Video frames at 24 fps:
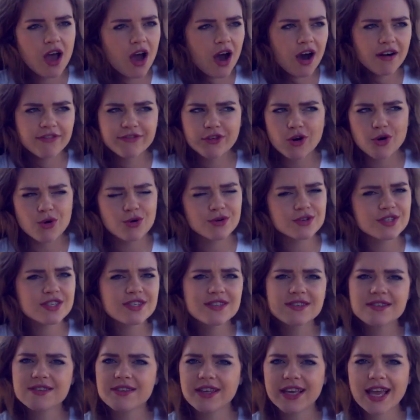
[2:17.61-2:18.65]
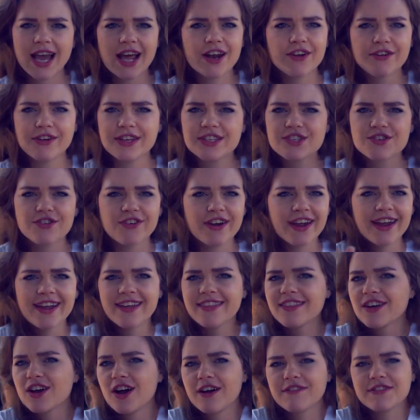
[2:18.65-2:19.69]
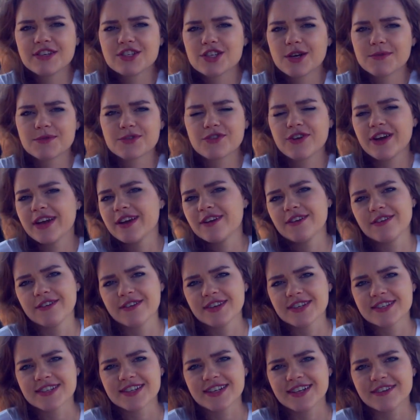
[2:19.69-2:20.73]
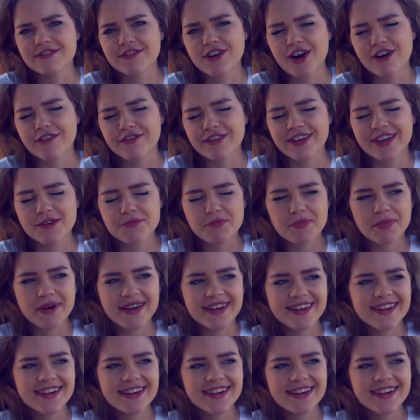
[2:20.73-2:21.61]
Of course, the gallery's great, the coffee shop's great, who doesn't love coffee, but